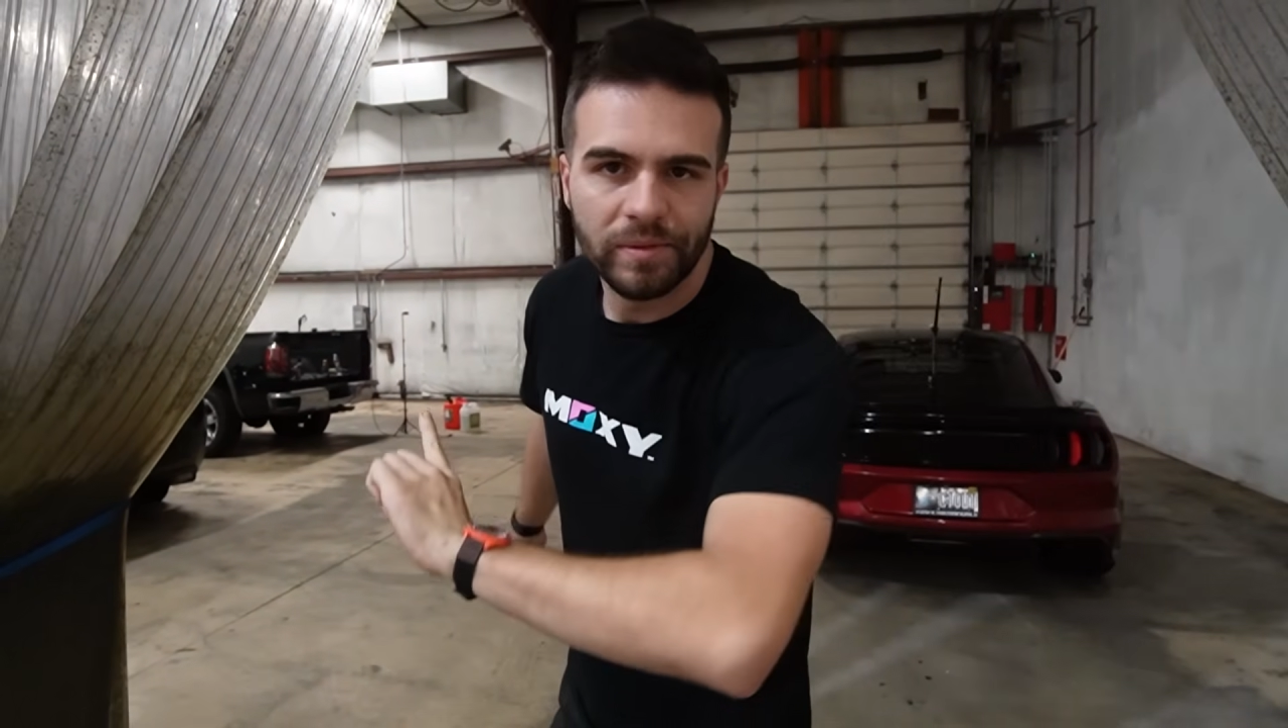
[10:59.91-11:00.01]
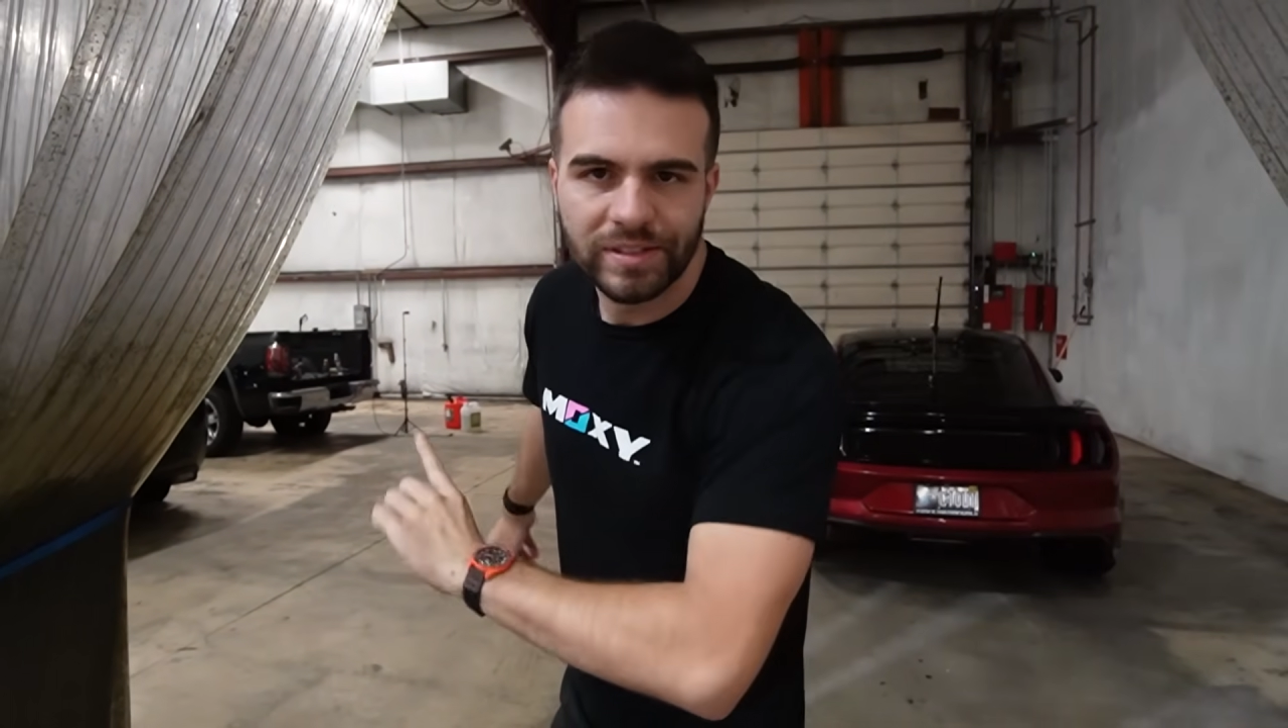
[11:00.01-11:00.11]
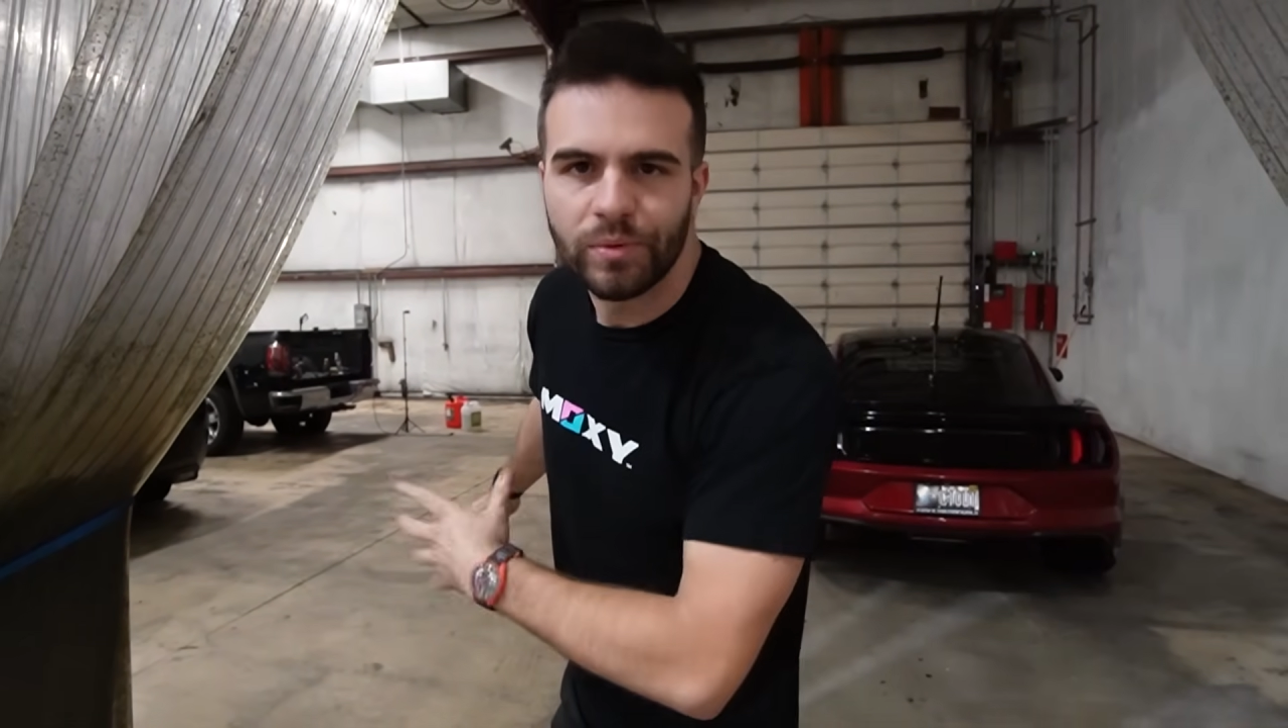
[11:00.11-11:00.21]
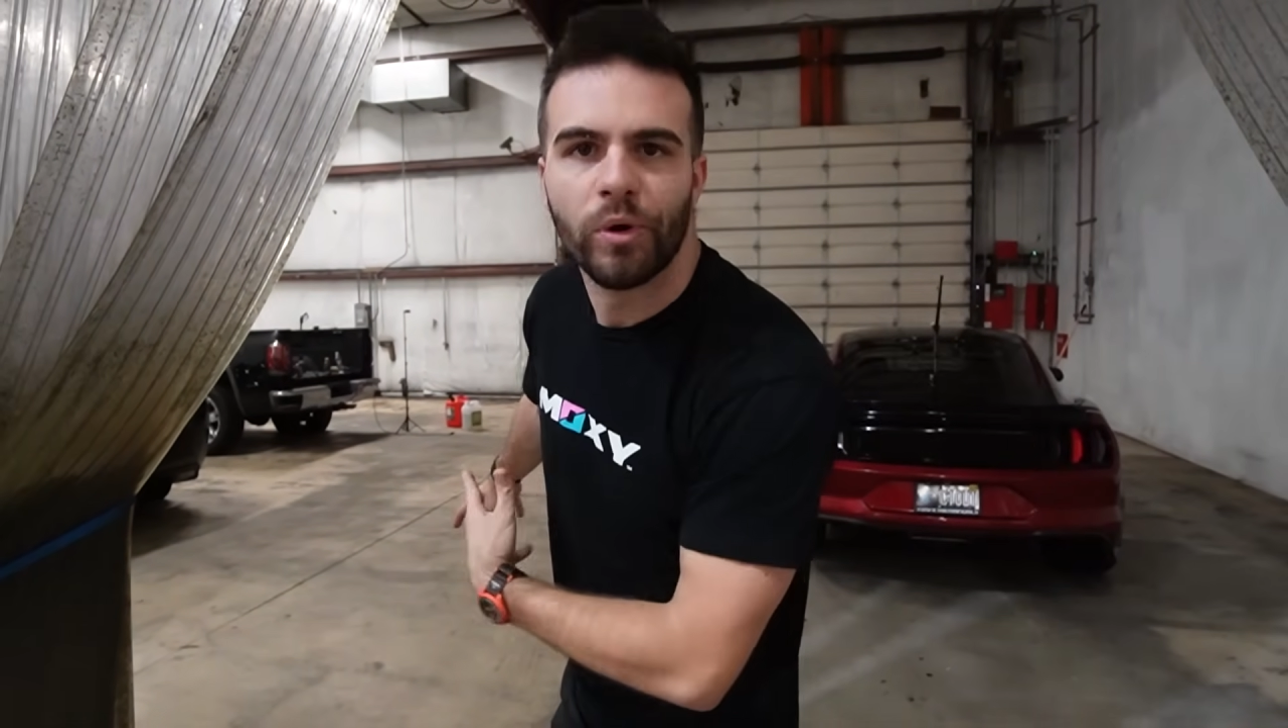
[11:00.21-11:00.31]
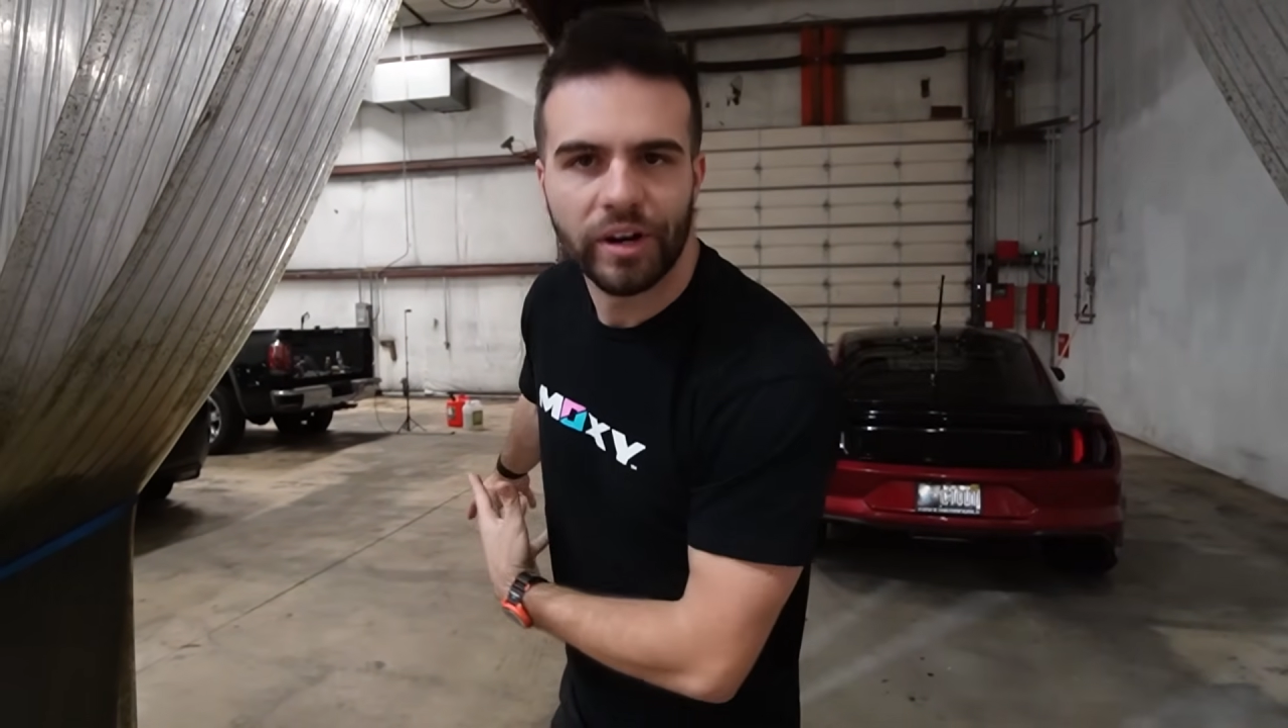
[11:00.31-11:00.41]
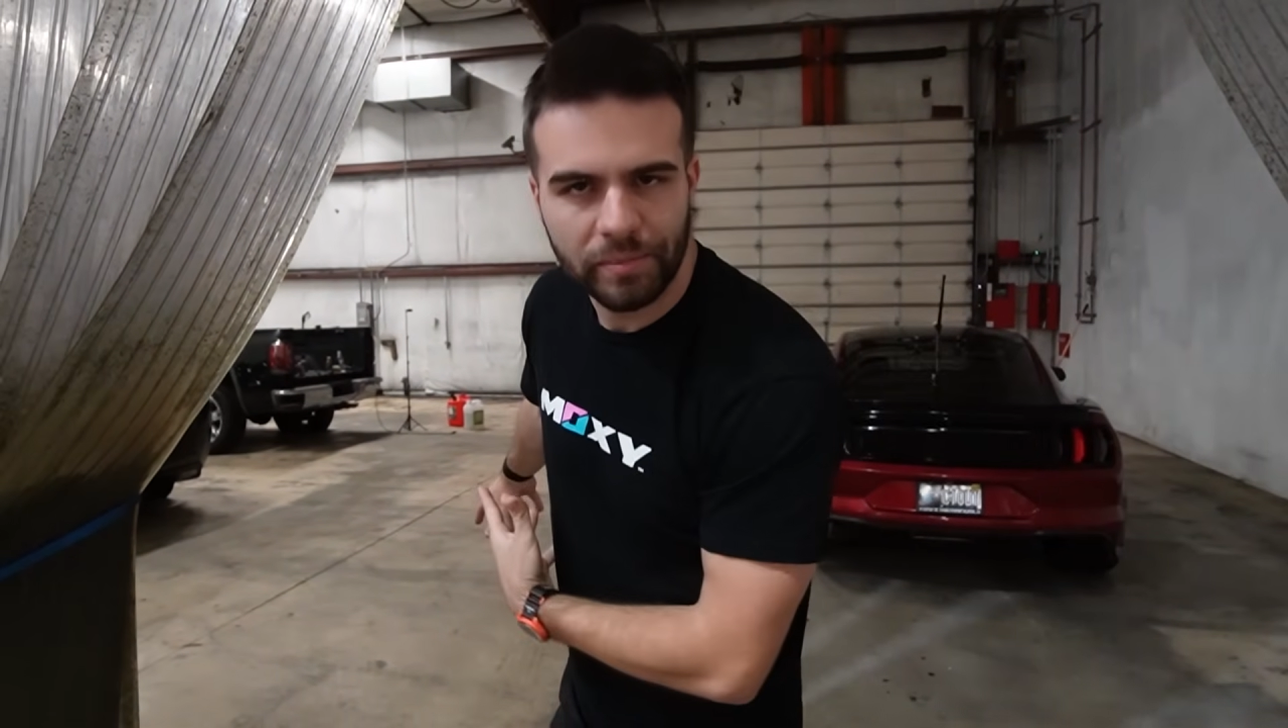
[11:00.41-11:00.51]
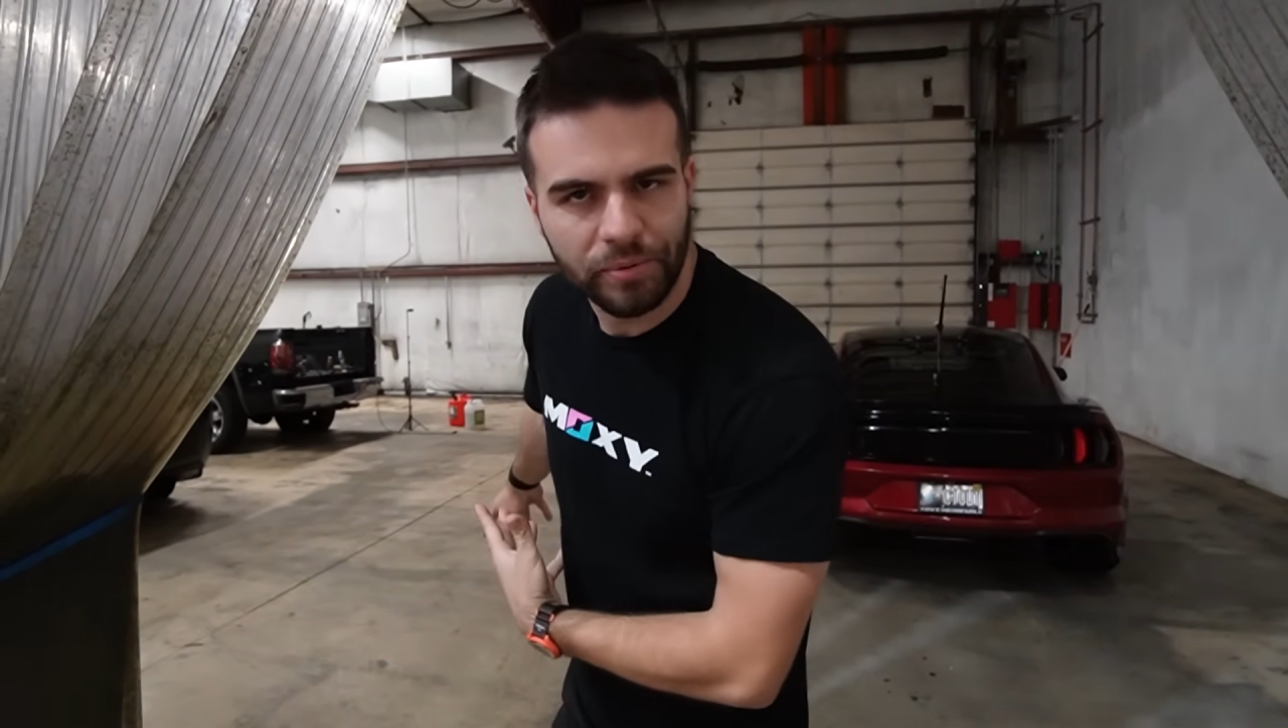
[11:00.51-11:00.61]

it's a work in